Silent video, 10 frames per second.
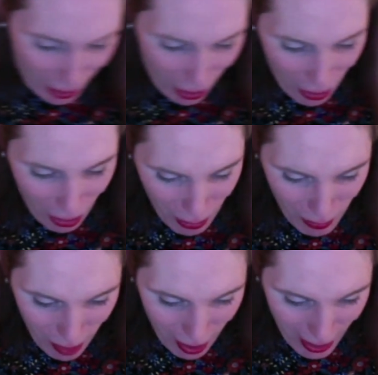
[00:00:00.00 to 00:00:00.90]
Oh
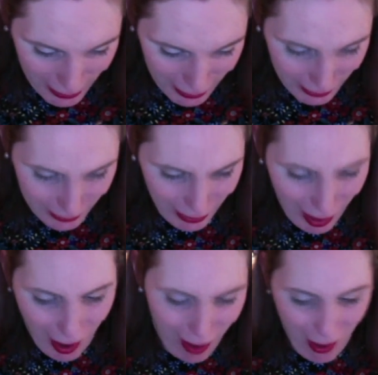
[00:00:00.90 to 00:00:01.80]
my
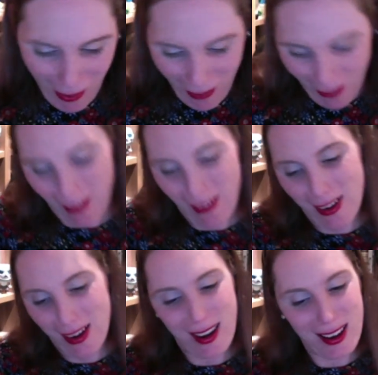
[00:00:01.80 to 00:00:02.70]

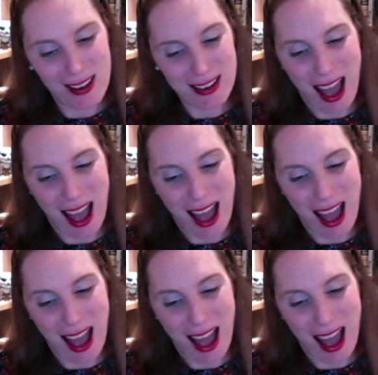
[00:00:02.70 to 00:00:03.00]
god!